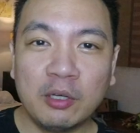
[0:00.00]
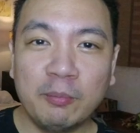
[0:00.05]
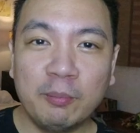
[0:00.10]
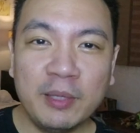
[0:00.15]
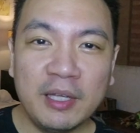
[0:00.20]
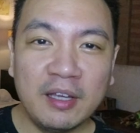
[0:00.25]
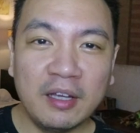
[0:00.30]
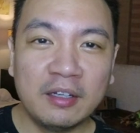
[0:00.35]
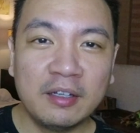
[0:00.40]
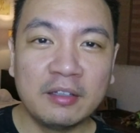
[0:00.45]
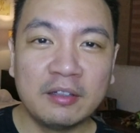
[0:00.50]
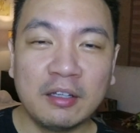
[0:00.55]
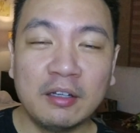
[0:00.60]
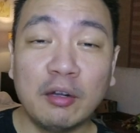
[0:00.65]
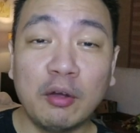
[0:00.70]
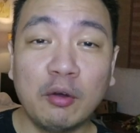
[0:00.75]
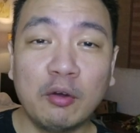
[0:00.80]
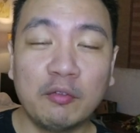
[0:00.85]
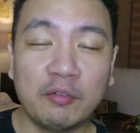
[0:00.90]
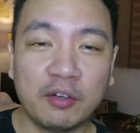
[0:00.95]
would be a
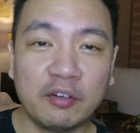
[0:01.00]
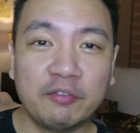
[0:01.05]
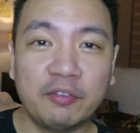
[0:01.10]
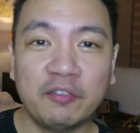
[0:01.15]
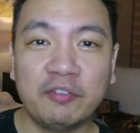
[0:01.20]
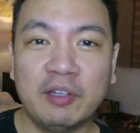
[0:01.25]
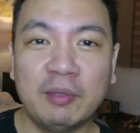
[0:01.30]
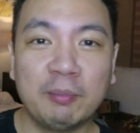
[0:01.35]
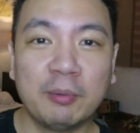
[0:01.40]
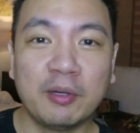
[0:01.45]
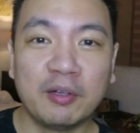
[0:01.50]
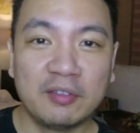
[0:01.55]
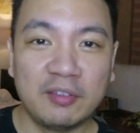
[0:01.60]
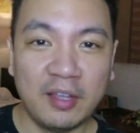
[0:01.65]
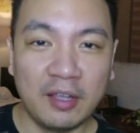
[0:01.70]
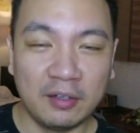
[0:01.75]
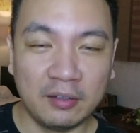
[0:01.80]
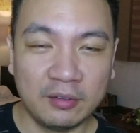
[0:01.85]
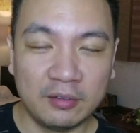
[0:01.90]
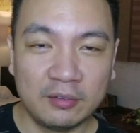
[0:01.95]
little over 50%.
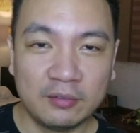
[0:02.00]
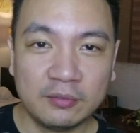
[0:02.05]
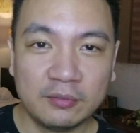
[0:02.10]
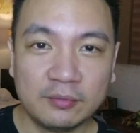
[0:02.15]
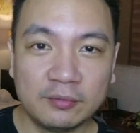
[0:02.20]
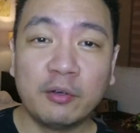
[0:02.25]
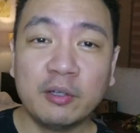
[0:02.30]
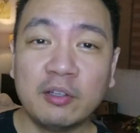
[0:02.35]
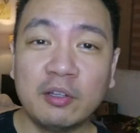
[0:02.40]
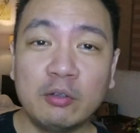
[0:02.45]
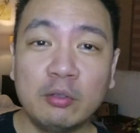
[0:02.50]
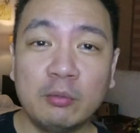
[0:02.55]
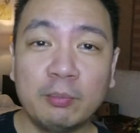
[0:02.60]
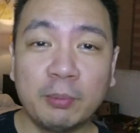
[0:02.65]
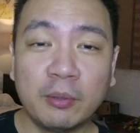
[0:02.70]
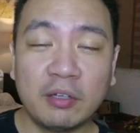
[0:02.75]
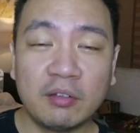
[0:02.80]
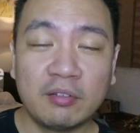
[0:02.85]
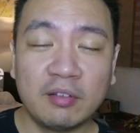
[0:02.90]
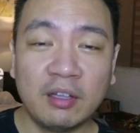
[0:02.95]

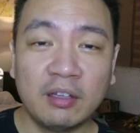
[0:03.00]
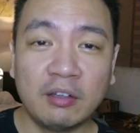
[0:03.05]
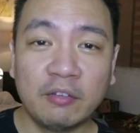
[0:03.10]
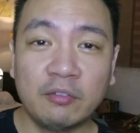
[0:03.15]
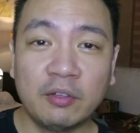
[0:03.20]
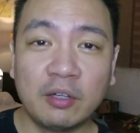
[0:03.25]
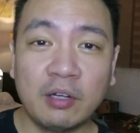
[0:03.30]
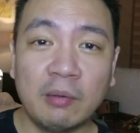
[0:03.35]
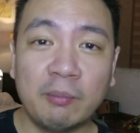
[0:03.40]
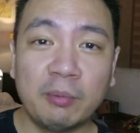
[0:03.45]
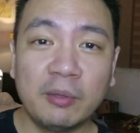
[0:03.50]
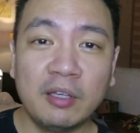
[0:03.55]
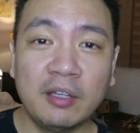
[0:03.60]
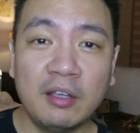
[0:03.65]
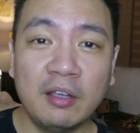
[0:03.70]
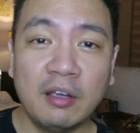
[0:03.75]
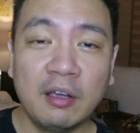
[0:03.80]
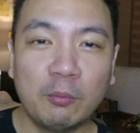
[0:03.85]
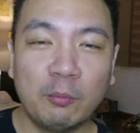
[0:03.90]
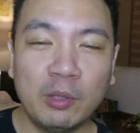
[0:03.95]
42% of the
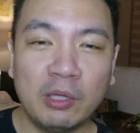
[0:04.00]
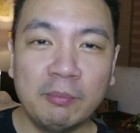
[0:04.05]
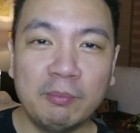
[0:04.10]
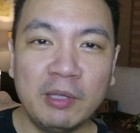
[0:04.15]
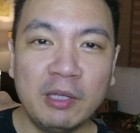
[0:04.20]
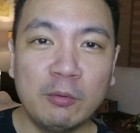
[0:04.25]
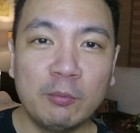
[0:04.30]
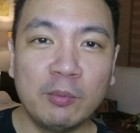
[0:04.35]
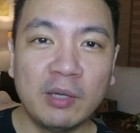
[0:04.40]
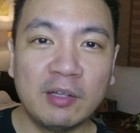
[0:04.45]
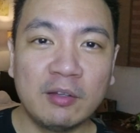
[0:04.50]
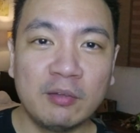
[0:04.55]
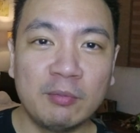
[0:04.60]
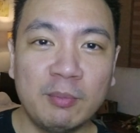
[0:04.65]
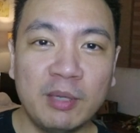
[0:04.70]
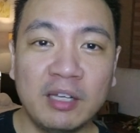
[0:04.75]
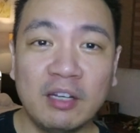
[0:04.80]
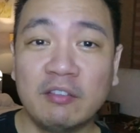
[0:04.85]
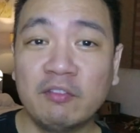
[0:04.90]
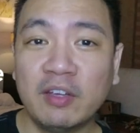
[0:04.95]
company will be what's
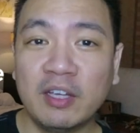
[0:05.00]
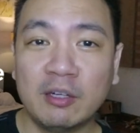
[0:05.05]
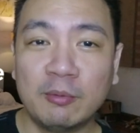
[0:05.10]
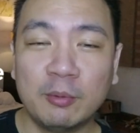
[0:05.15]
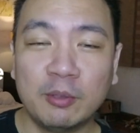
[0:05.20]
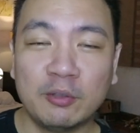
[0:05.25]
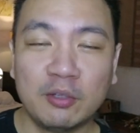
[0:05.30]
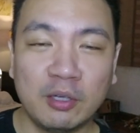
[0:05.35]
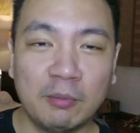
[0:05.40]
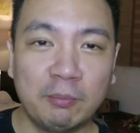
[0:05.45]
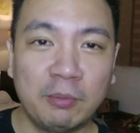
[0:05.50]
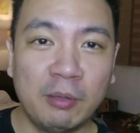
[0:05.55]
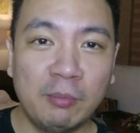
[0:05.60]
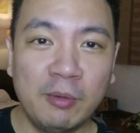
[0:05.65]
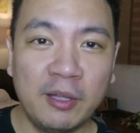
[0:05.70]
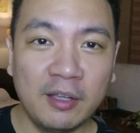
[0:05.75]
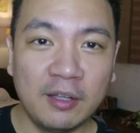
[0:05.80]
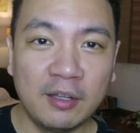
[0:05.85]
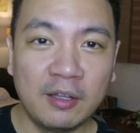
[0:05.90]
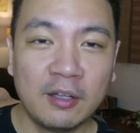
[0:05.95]
made available to the
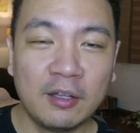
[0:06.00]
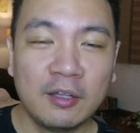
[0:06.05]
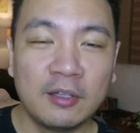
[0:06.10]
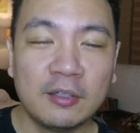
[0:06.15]
public,